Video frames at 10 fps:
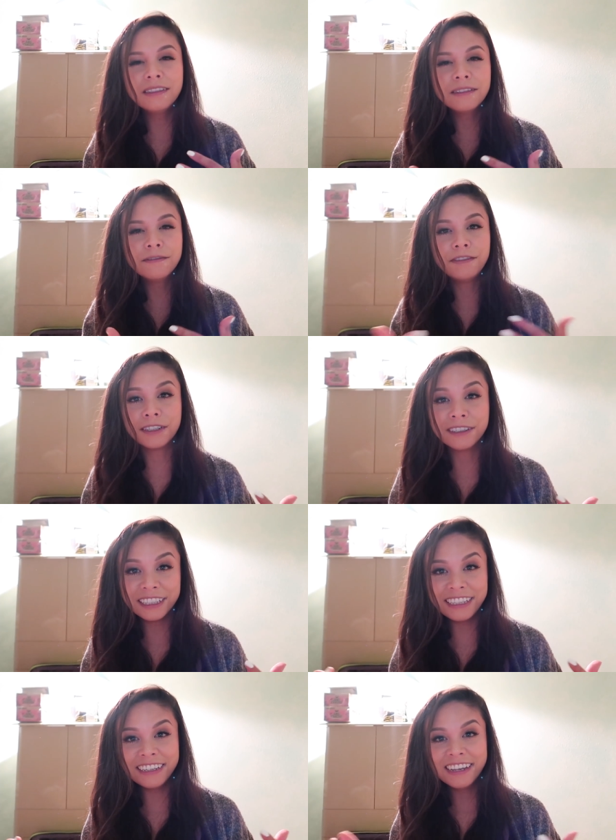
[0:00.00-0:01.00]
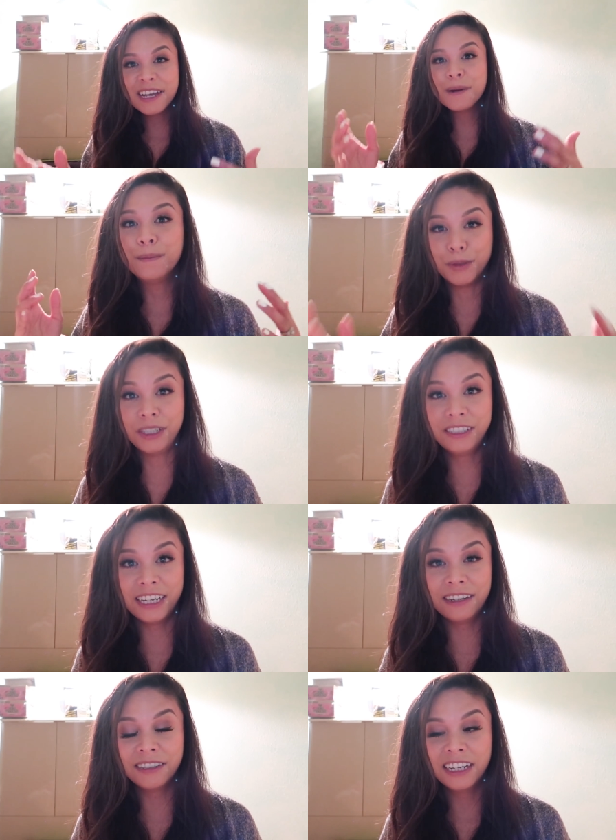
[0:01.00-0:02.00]
severely burnt
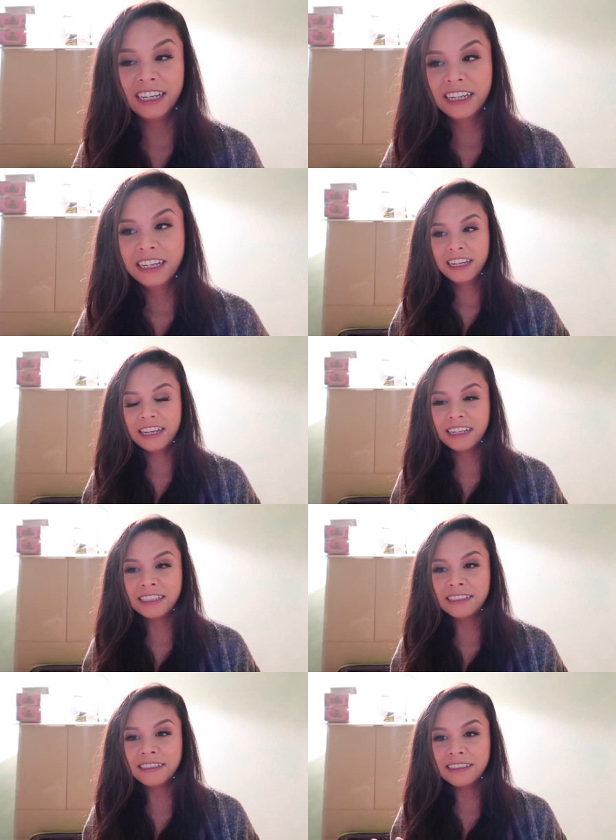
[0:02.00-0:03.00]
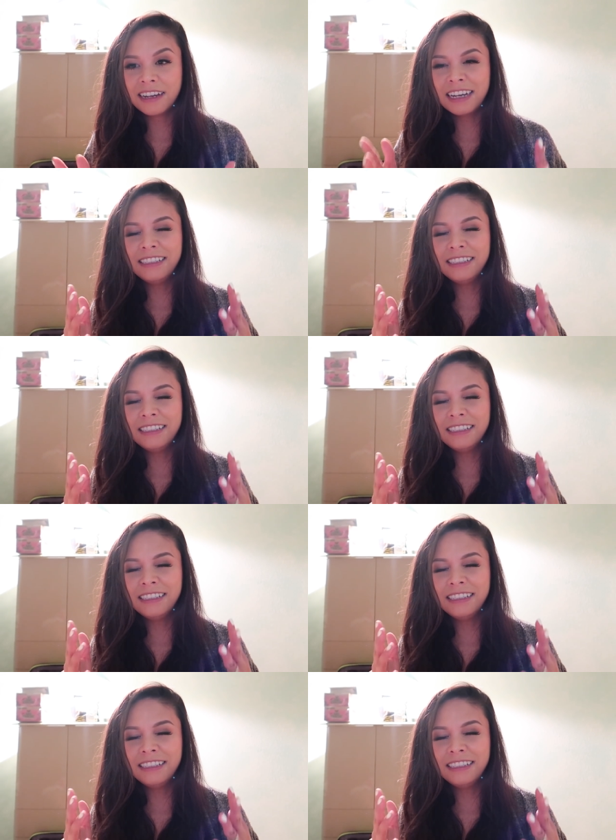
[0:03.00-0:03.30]
out and I